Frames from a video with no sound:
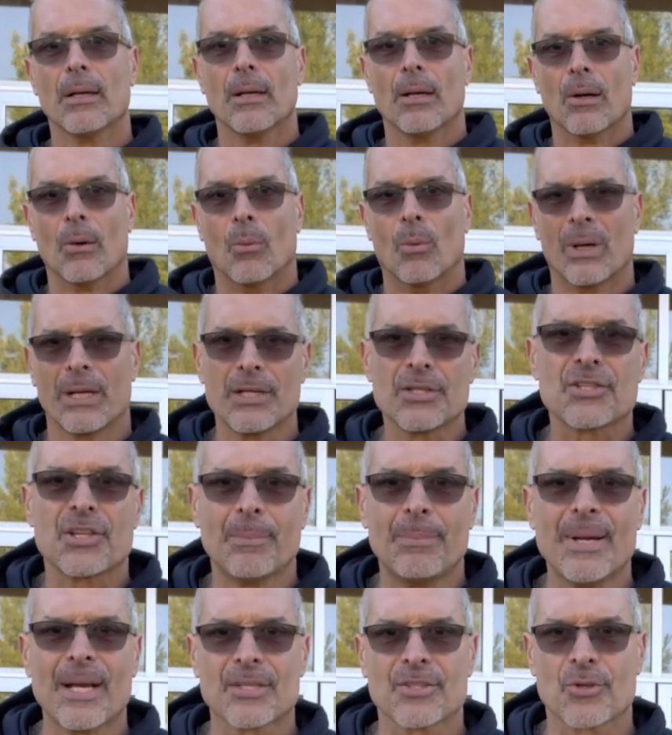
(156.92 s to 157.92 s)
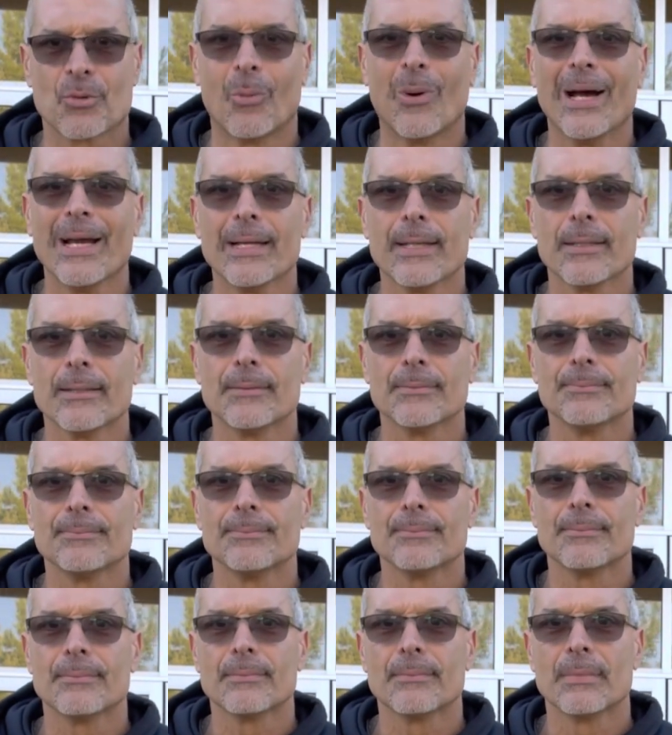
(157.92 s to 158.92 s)
What is the best way?
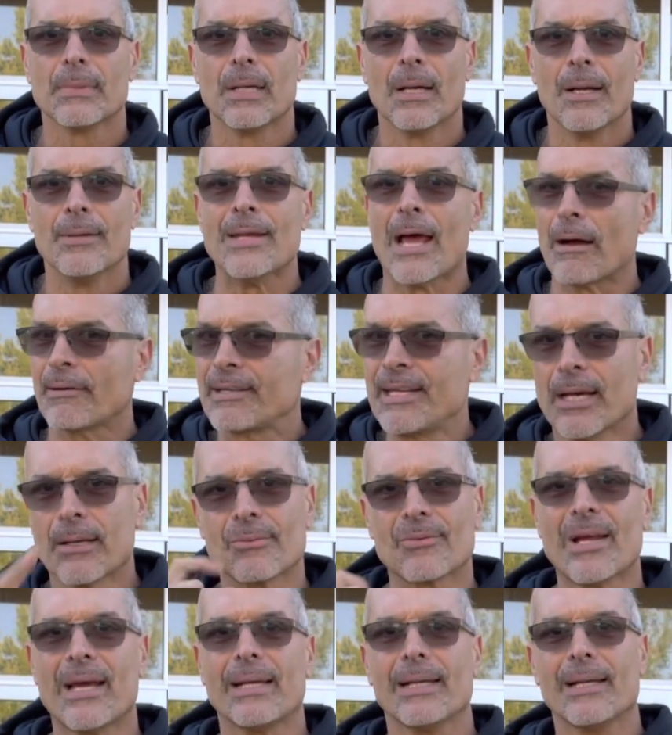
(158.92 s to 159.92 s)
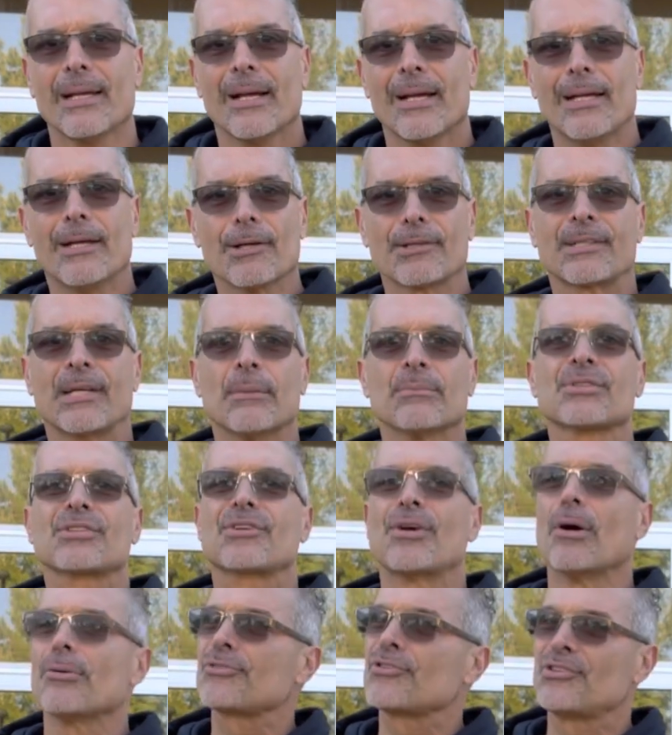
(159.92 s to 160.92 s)
Now get ready. Here comes
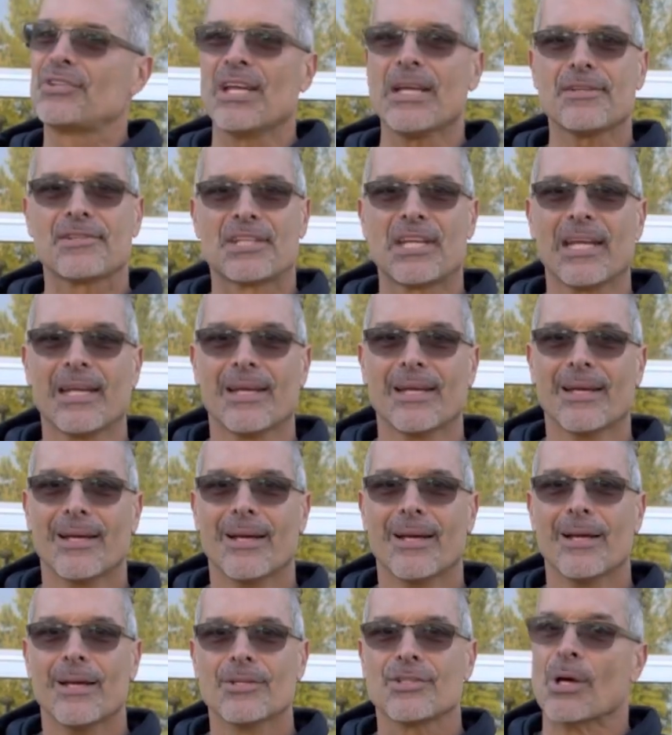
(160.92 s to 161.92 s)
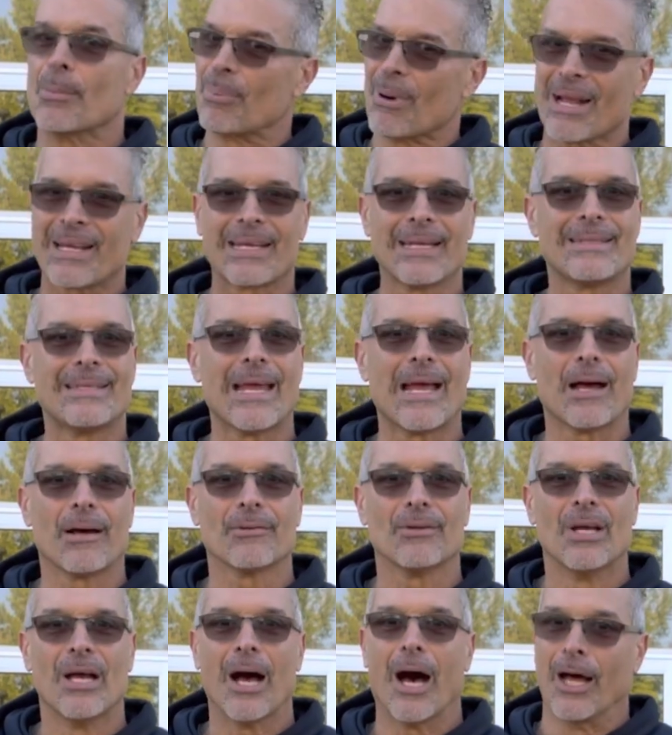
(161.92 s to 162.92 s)
Coach DT to break it
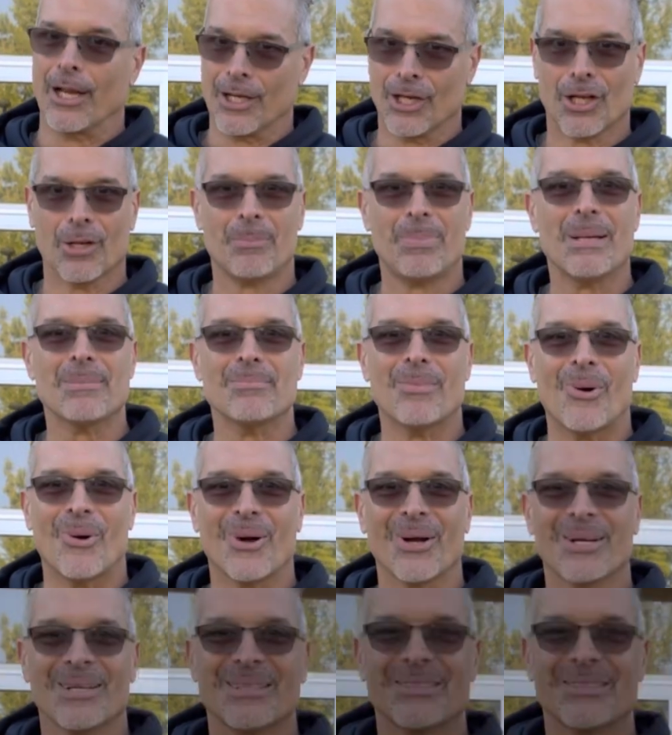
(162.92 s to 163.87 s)
down a little bit more.